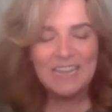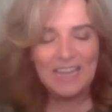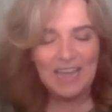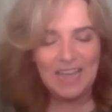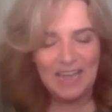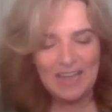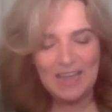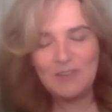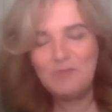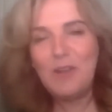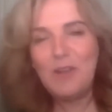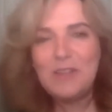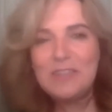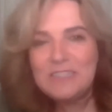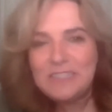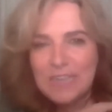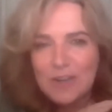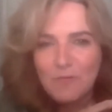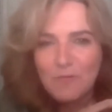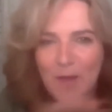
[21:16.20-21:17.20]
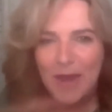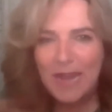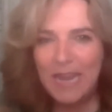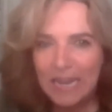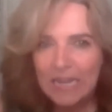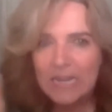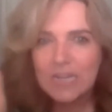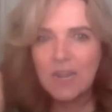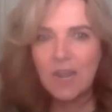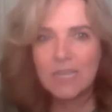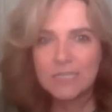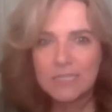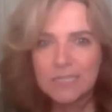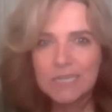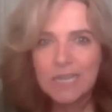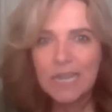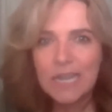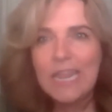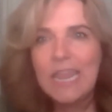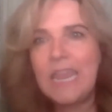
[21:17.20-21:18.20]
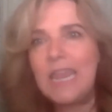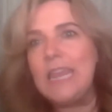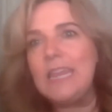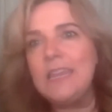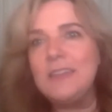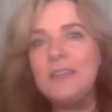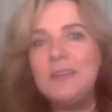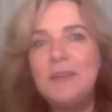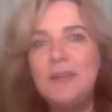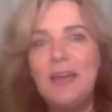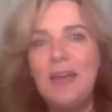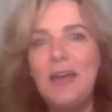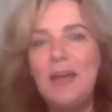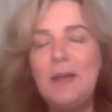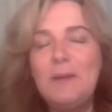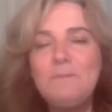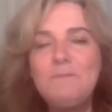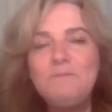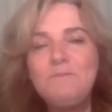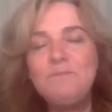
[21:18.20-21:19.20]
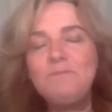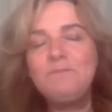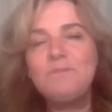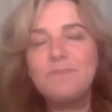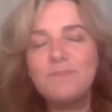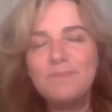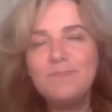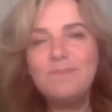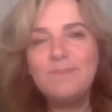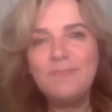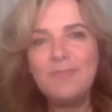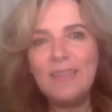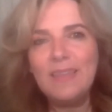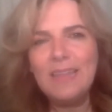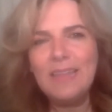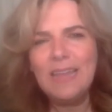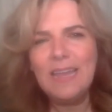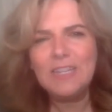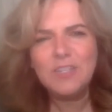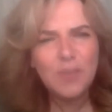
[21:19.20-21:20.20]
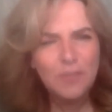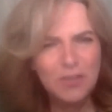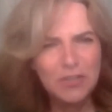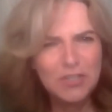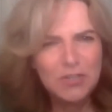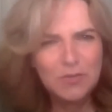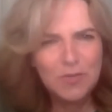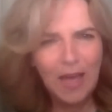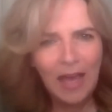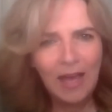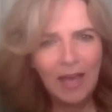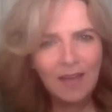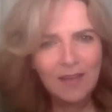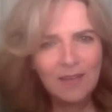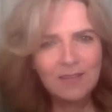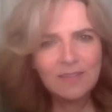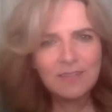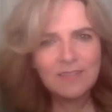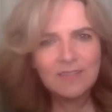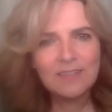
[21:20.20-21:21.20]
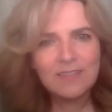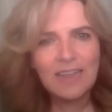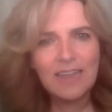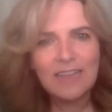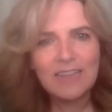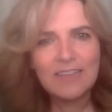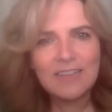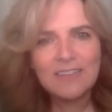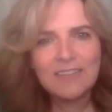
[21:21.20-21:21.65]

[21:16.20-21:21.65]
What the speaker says: where instead of making it nice and clean. Yeah, do you ever do that, Nick?